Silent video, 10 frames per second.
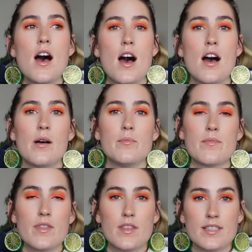
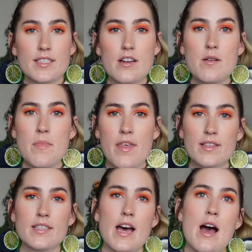Um, the standard
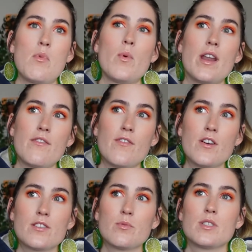methods lab, when I
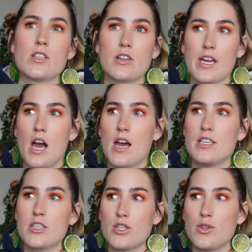first was looking
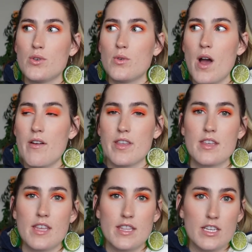into
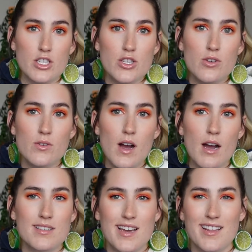everything that they do, I
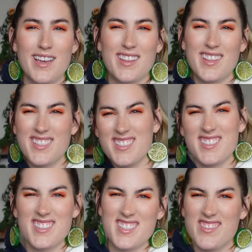was kind of like, this
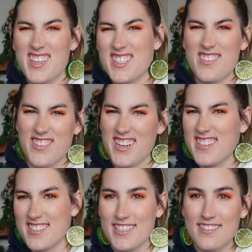doesn't seem like super
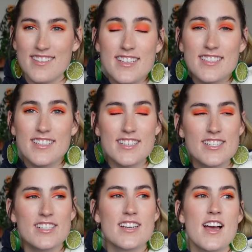interesting
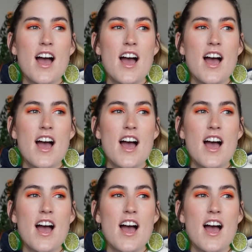research.